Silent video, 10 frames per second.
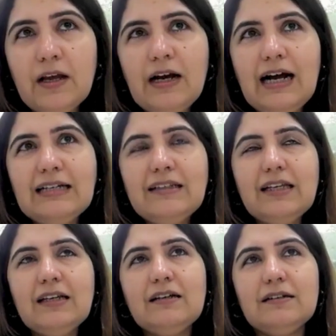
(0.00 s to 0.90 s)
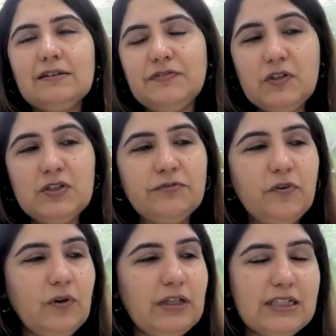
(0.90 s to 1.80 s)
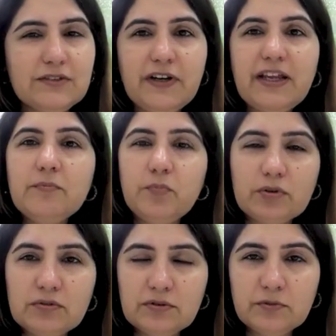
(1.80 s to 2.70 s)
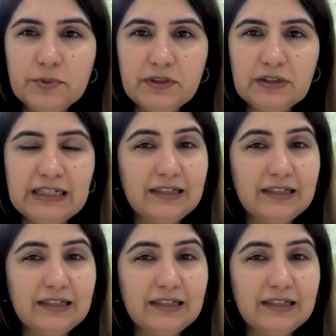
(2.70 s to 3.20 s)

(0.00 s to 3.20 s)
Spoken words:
I think, first of all, it's very important to be